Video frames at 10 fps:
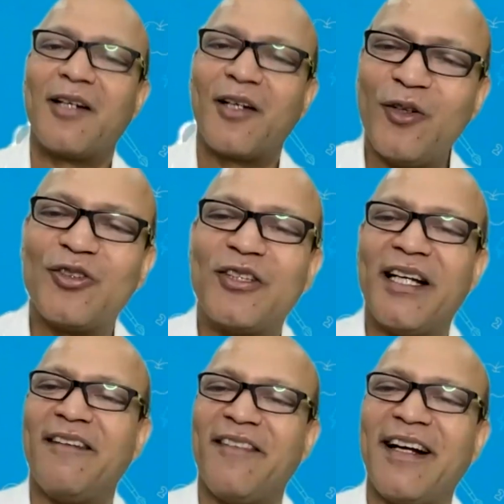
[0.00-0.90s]

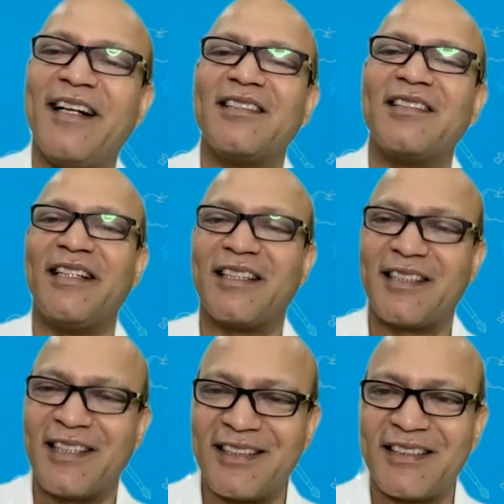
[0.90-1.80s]
Tuesday, Wednesday,
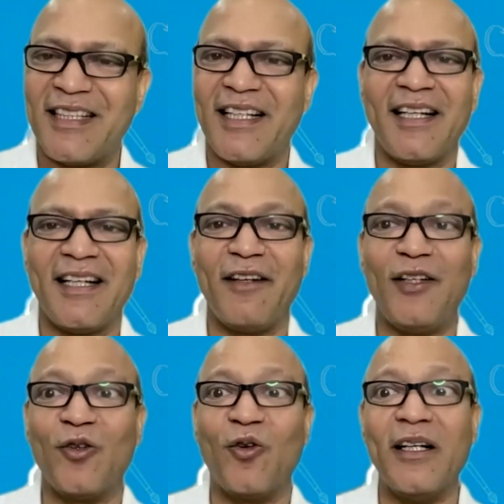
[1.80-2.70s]
Thursday.
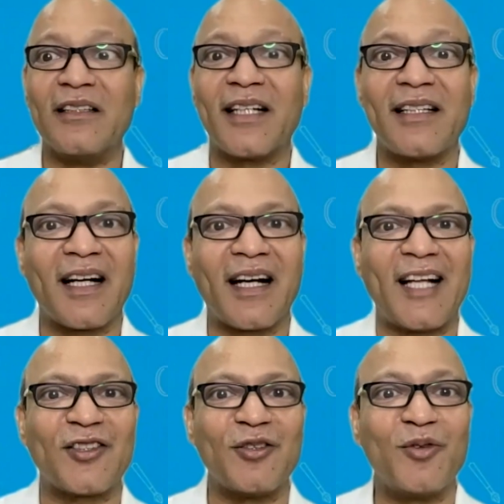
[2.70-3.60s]
When you go inside the
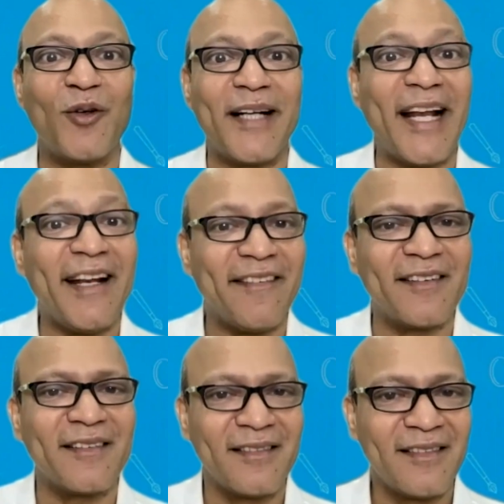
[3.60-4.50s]
classroom to deliver,